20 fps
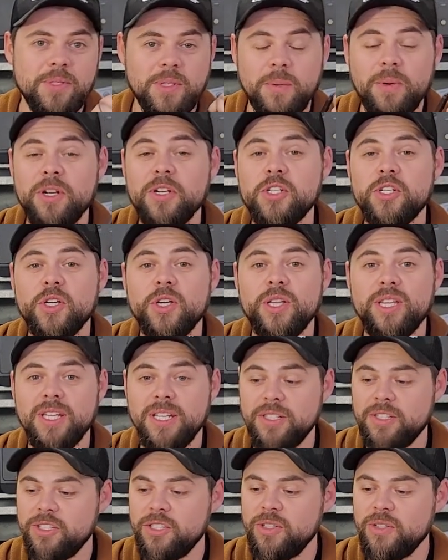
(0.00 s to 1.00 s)
So I wanna show you
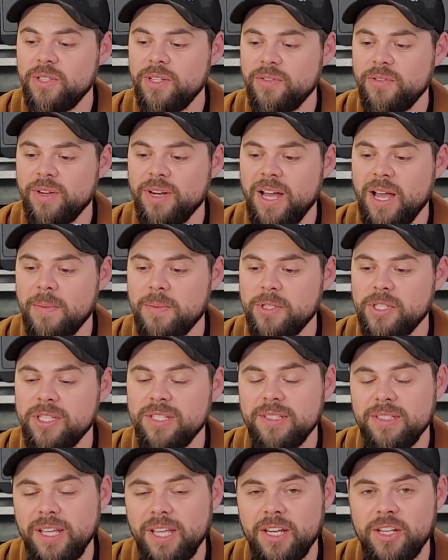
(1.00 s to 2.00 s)
these two different
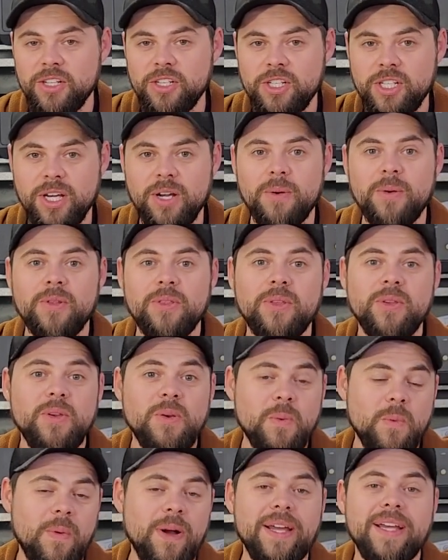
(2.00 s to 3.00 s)
options and share with
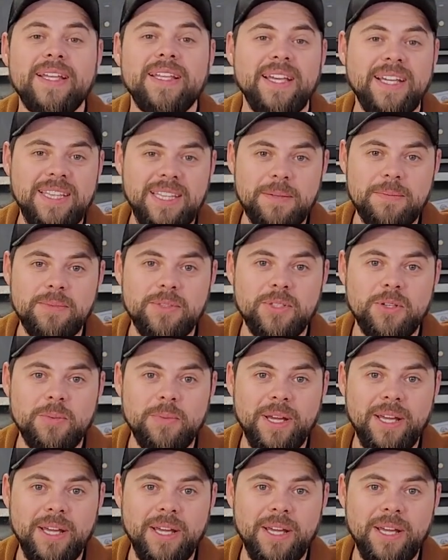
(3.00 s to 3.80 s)
you why I like them so